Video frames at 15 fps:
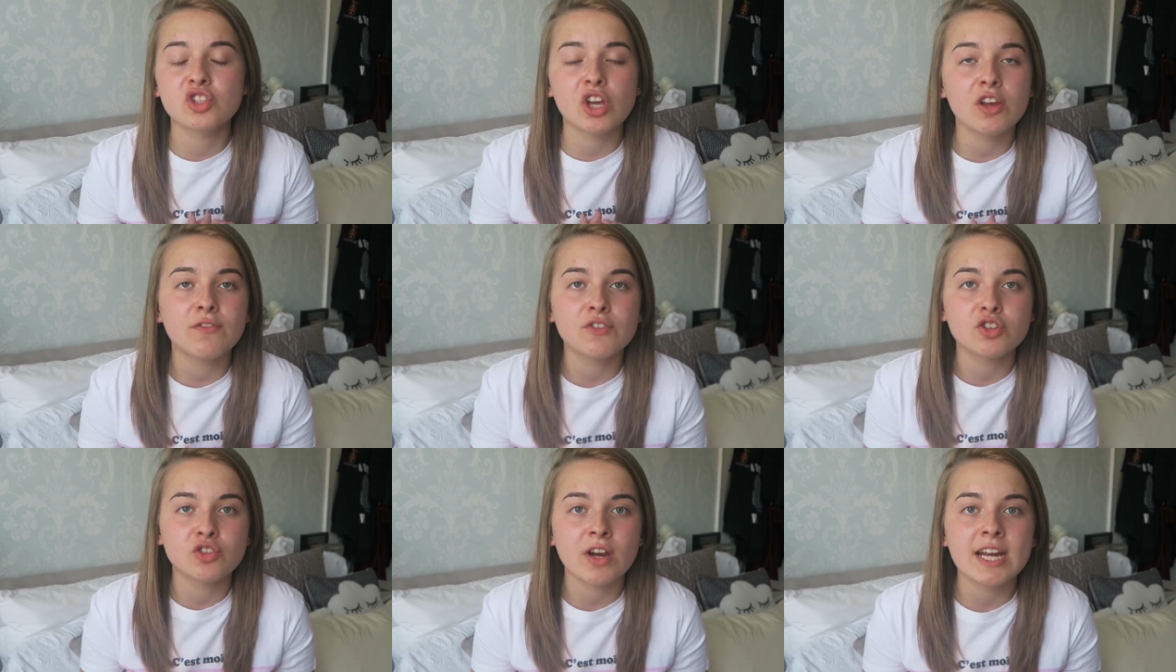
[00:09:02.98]
so
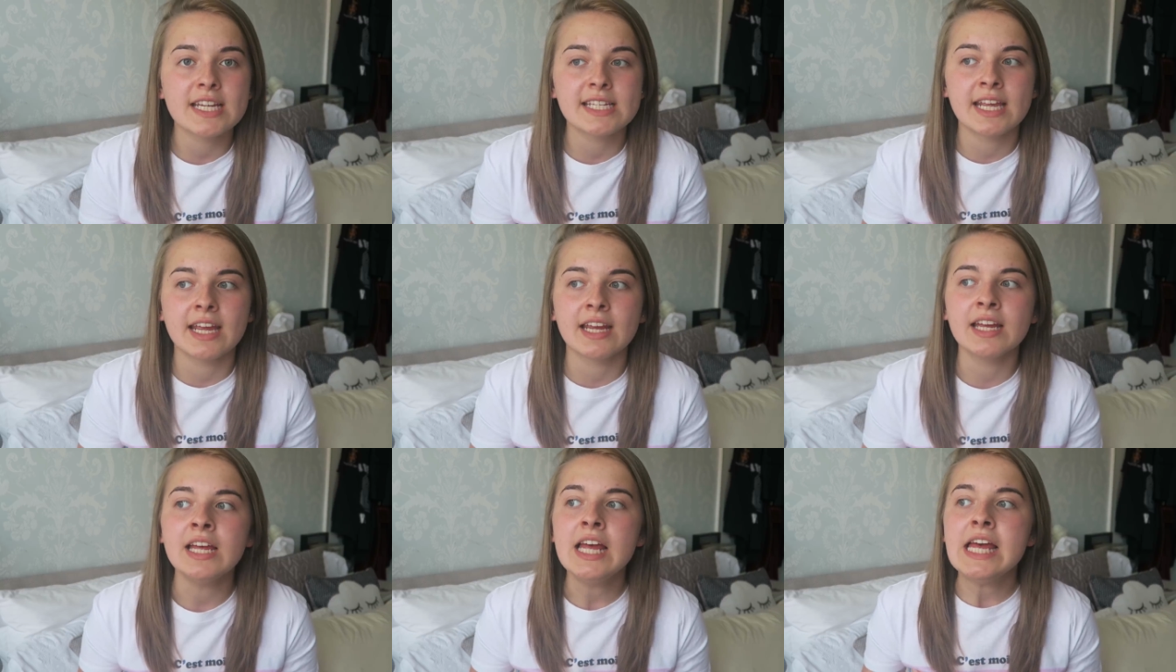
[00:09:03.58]

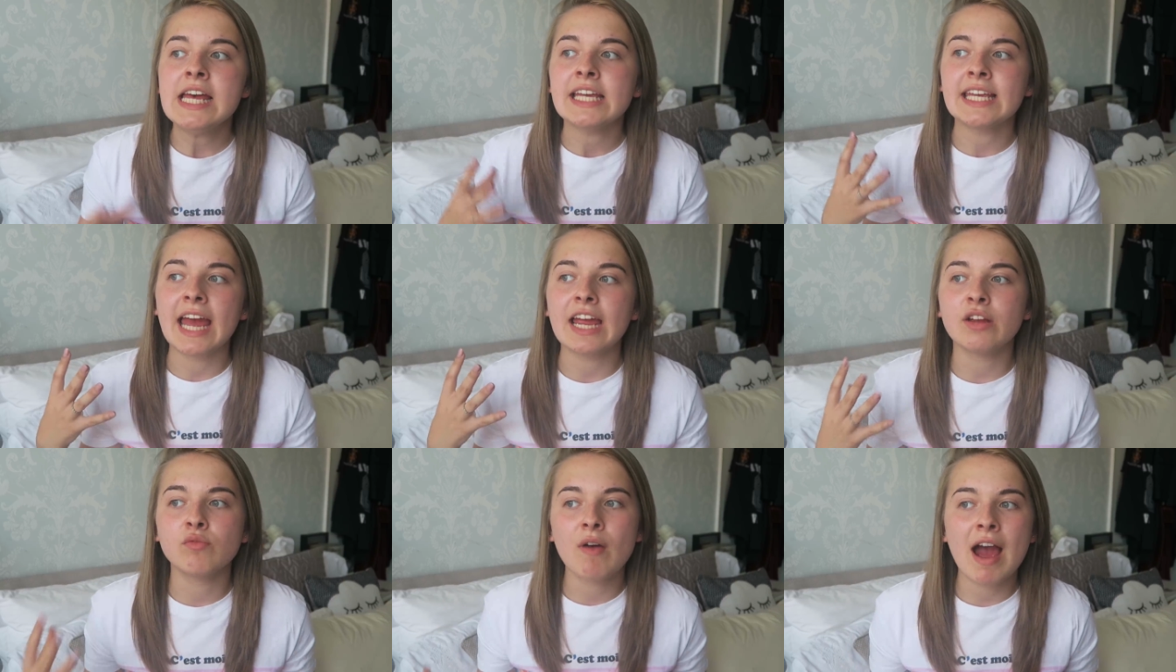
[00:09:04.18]
frustrating
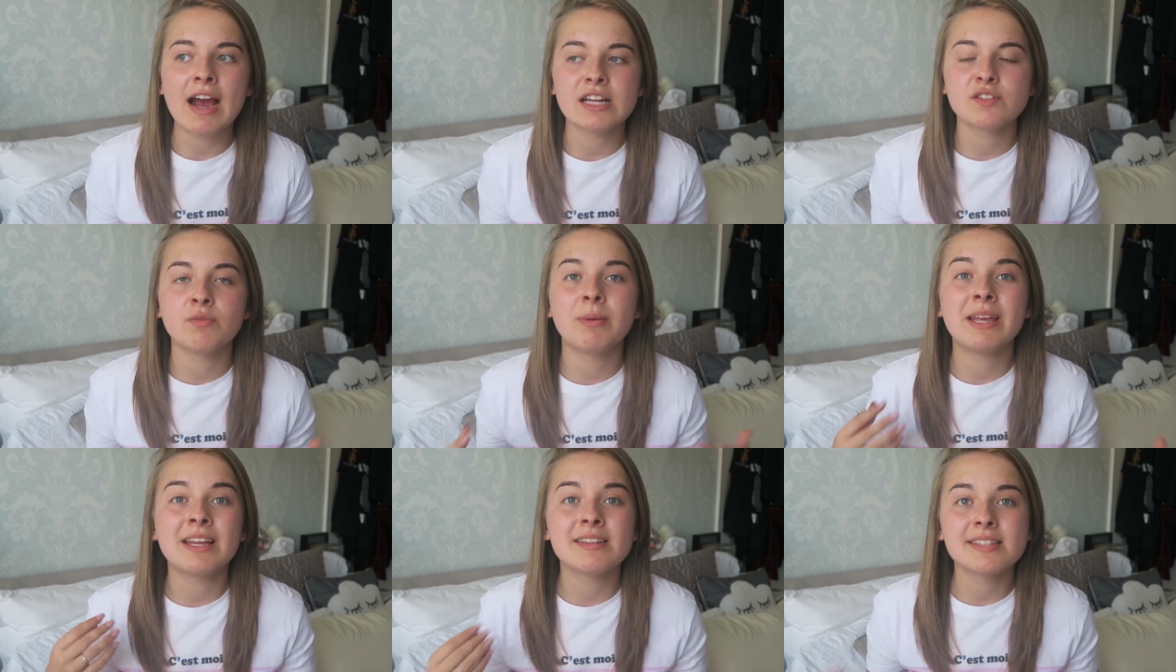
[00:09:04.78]
getting rags
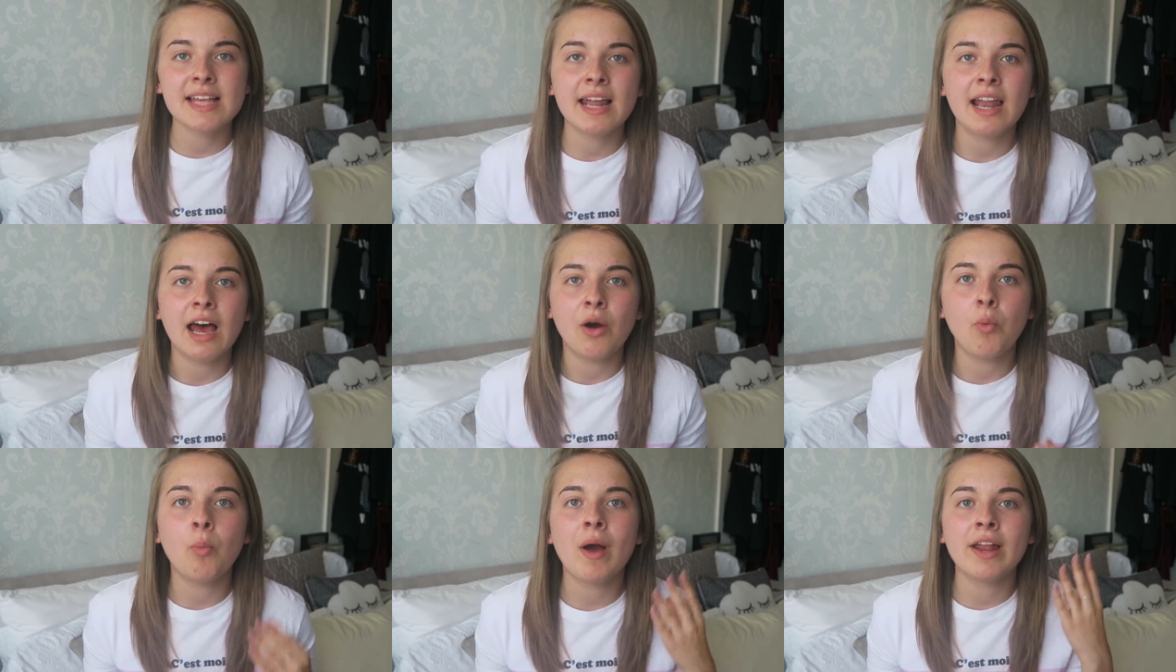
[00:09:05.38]
for being a
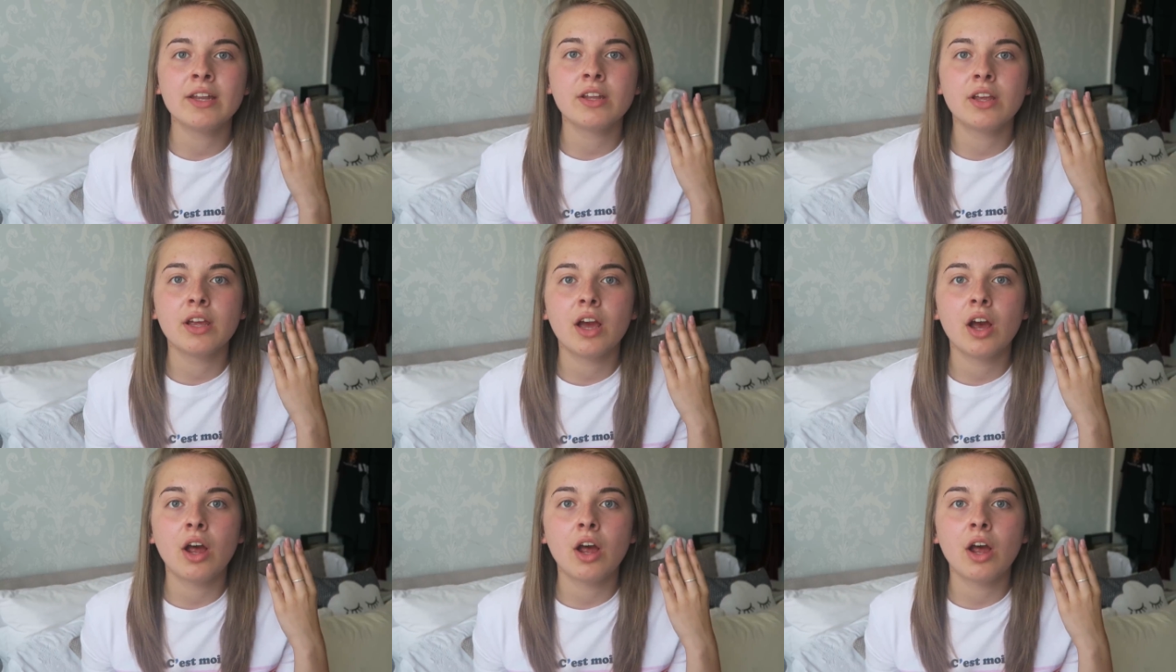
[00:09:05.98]
sellout when,